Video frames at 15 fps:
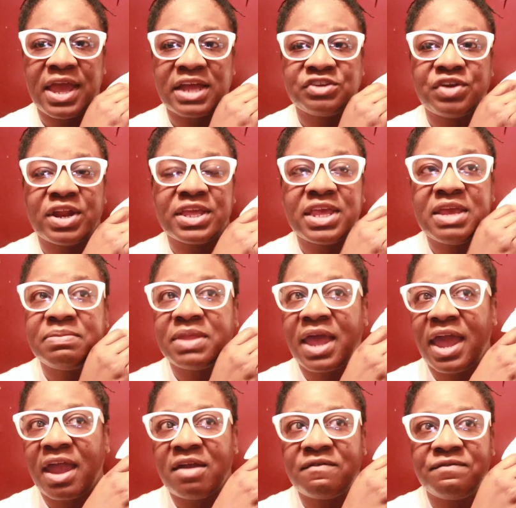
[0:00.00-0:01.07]
I try to keep the
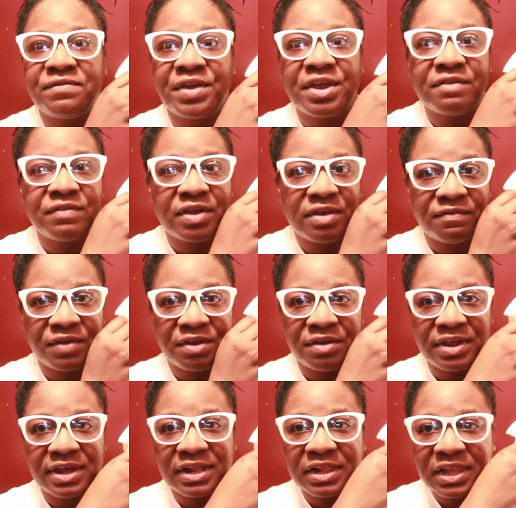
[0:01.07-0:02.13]
air
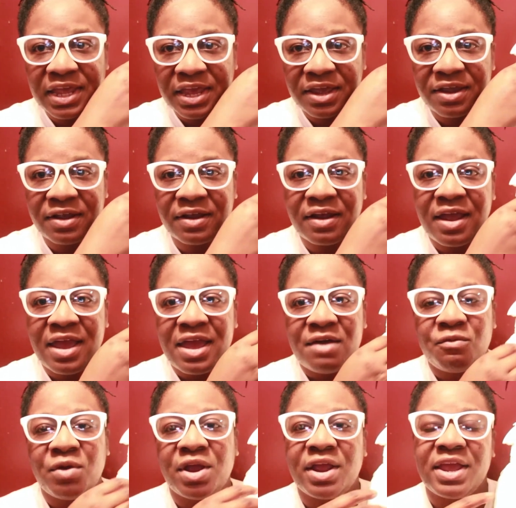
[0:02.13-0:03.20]
very clear
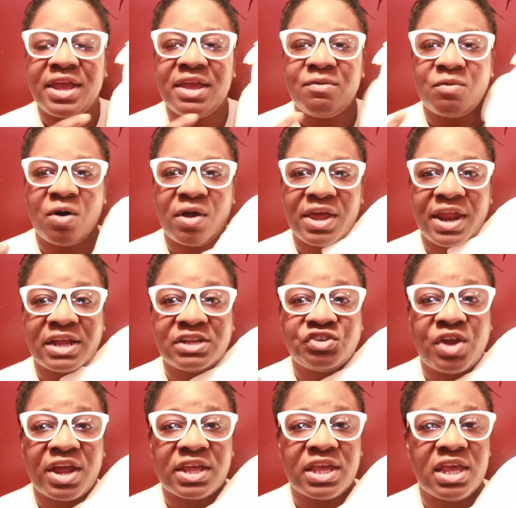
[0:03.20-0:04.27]
where he won't, and I
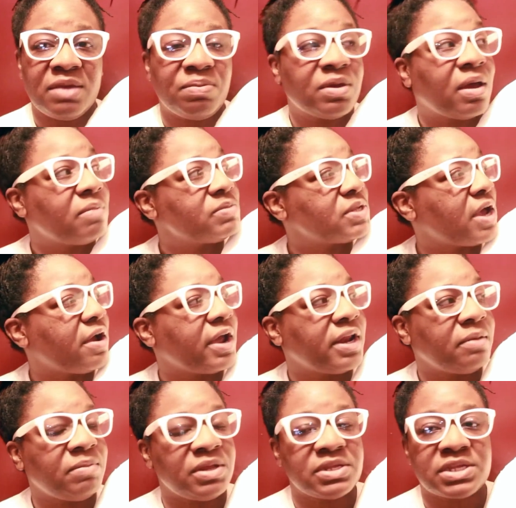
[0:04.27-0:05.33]
try to keep him, I'm sorry, I
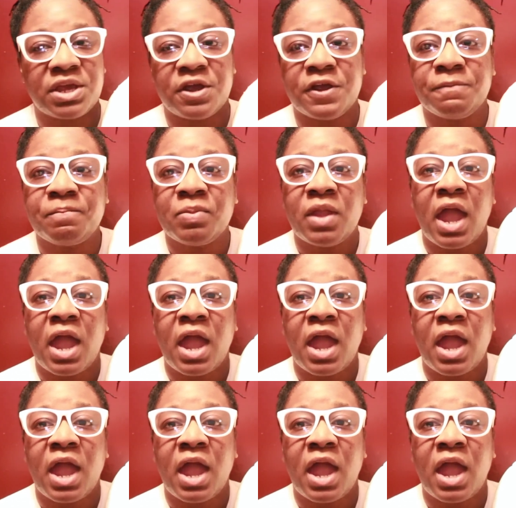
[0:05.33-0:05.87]
didn't mean to scare you.